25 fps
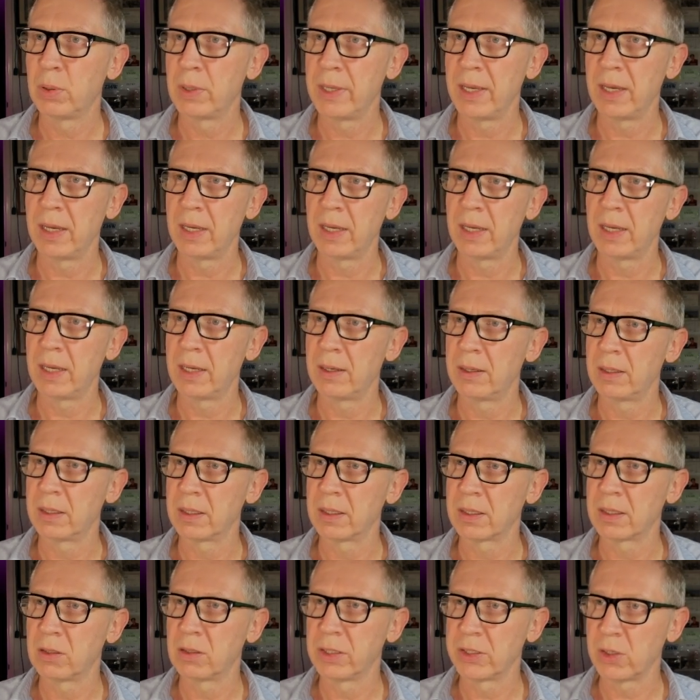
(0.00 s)
uh,
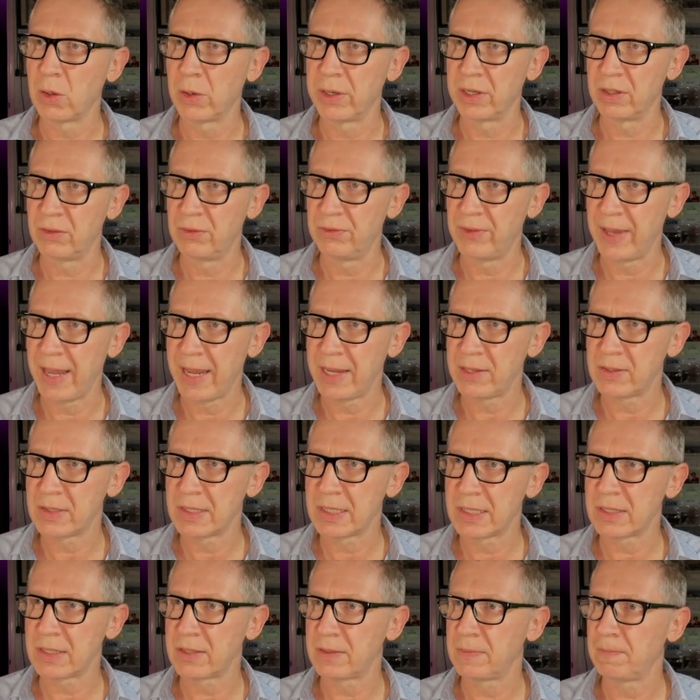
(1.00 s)
click on
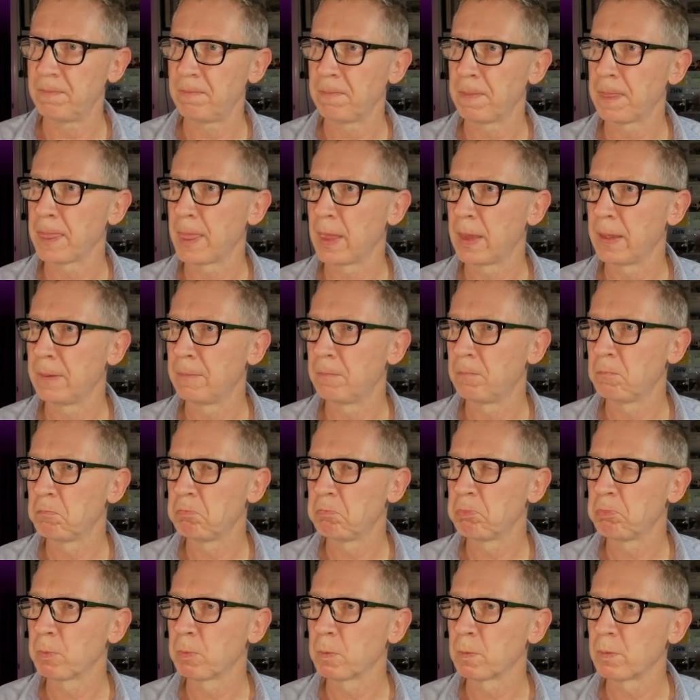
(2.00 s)
advanced.
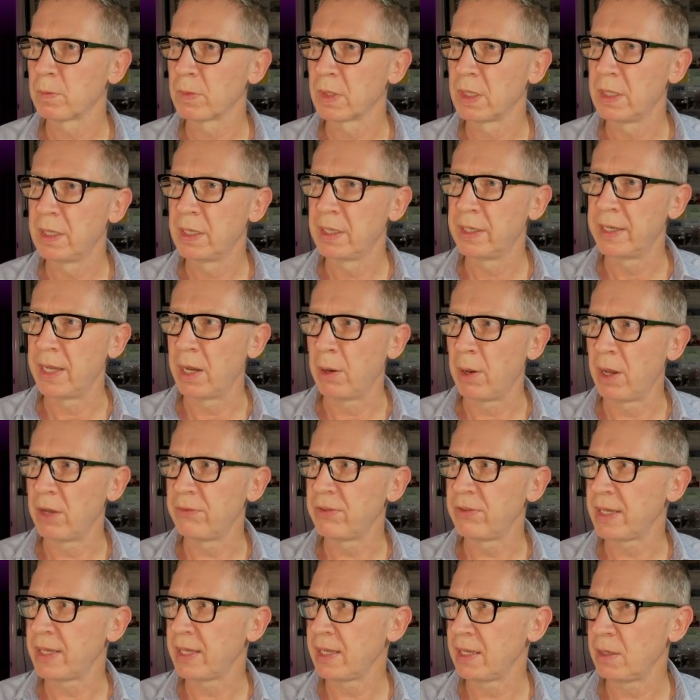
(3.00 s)
Now
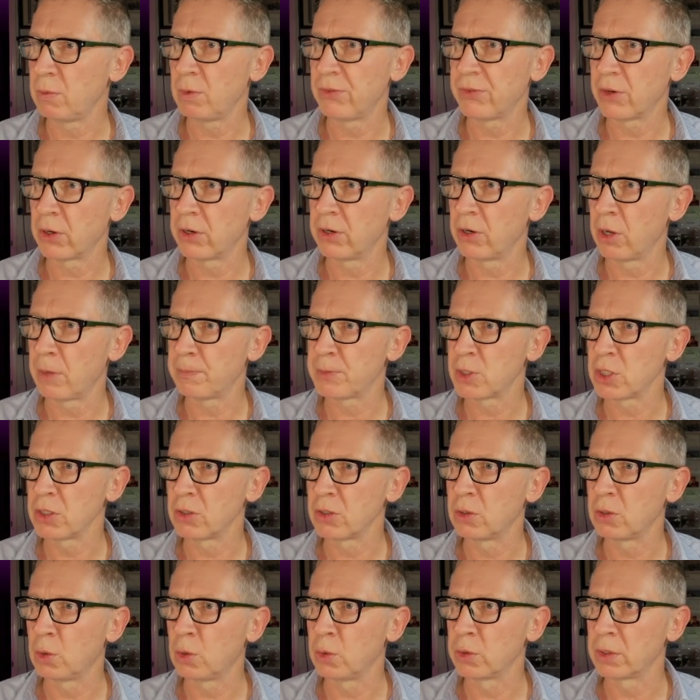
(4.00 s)
over here we've got an option
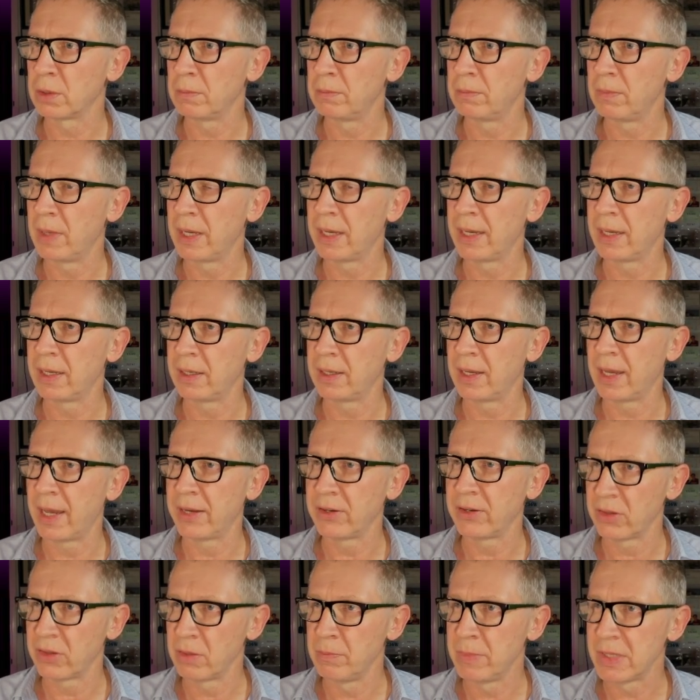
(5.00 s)
called, uh,
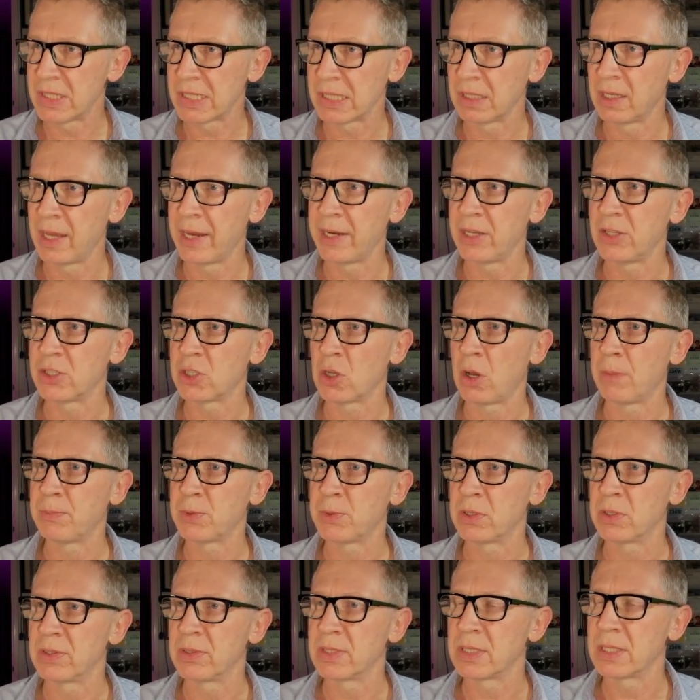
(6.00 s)
under the miscellaneous
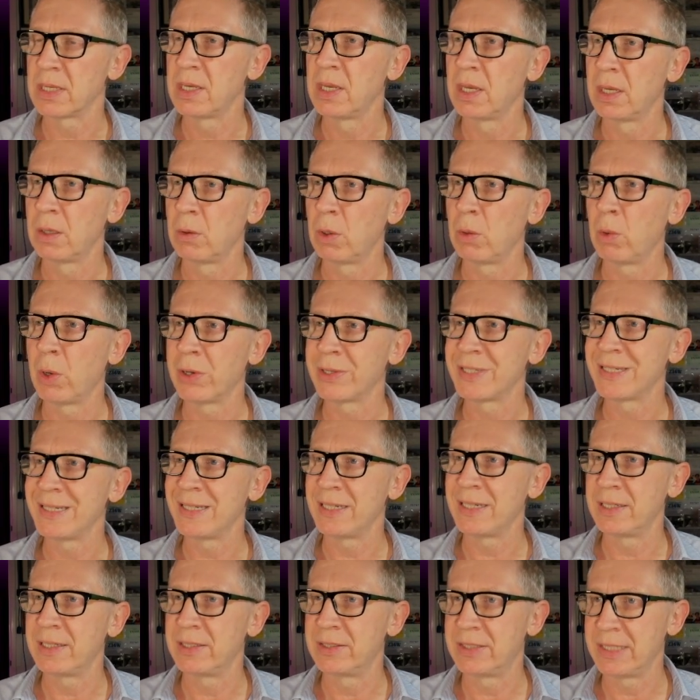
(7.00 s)
options, we want
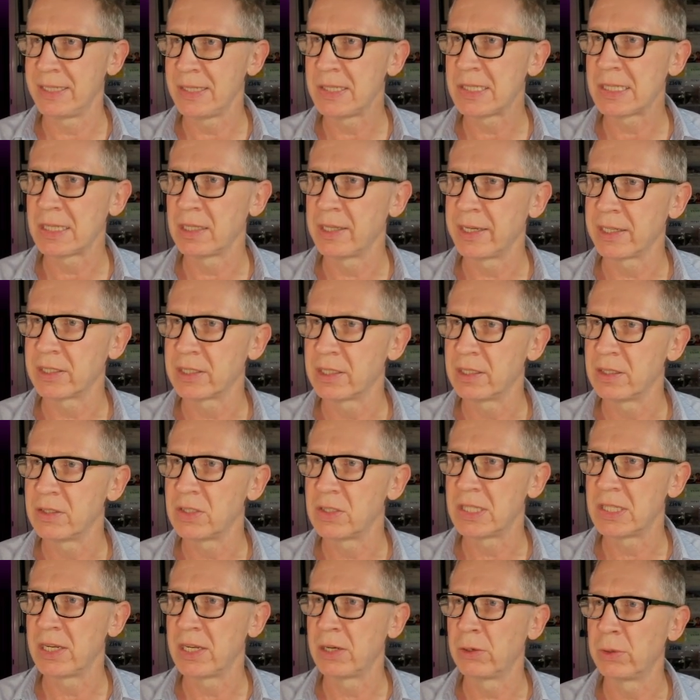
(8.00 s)
to deselect
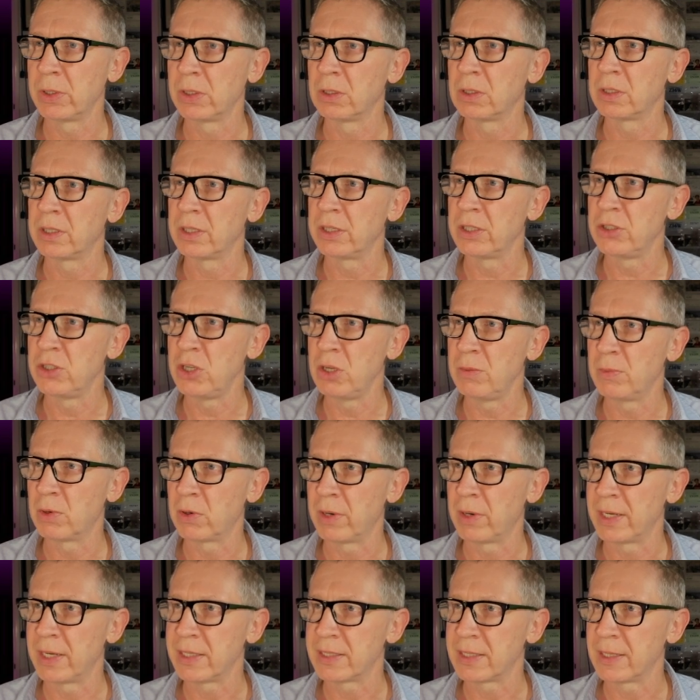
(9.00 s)
serial
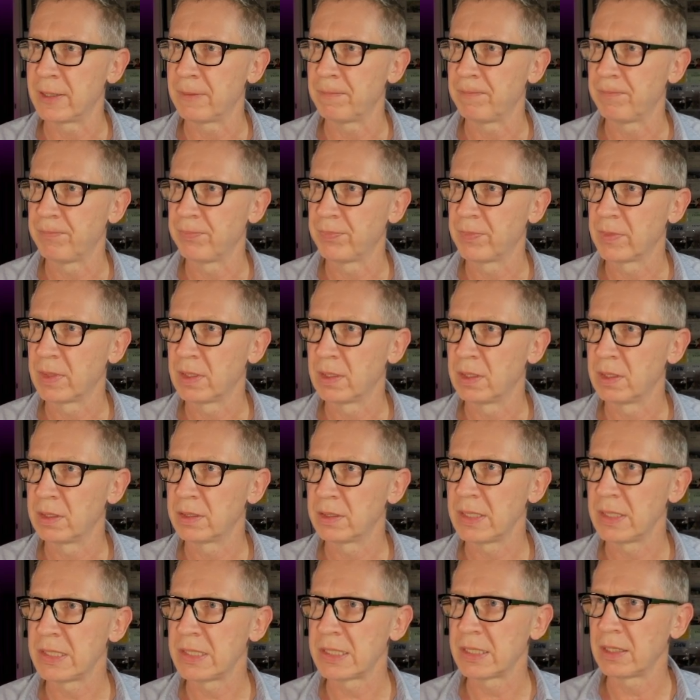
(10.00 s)
enumerator.
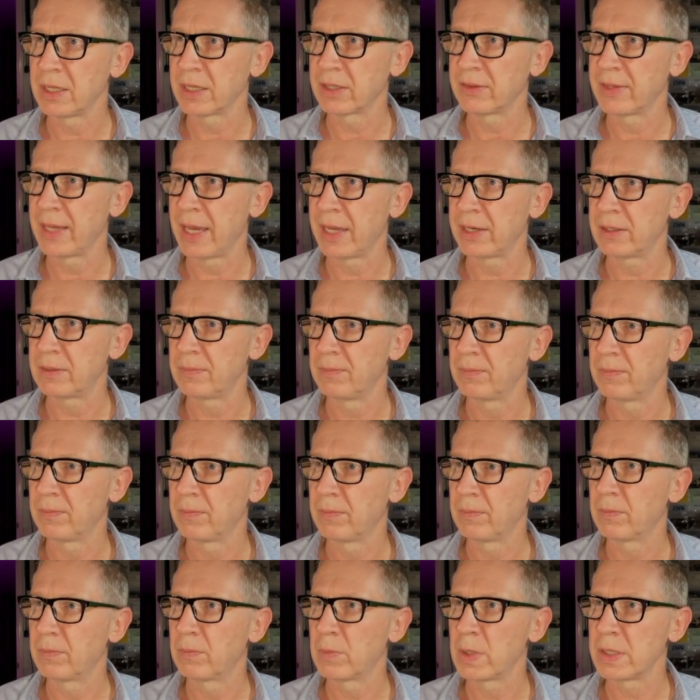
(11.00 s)
Deselect that,
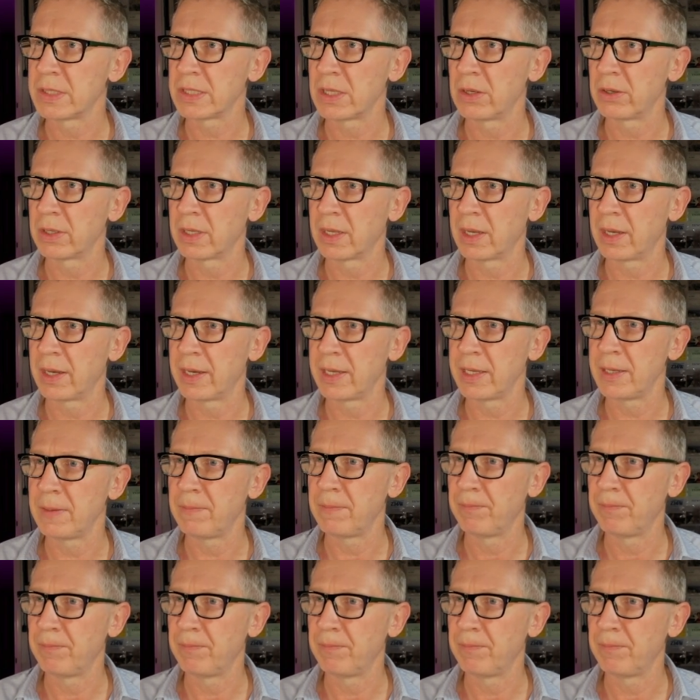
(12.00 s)
press OK,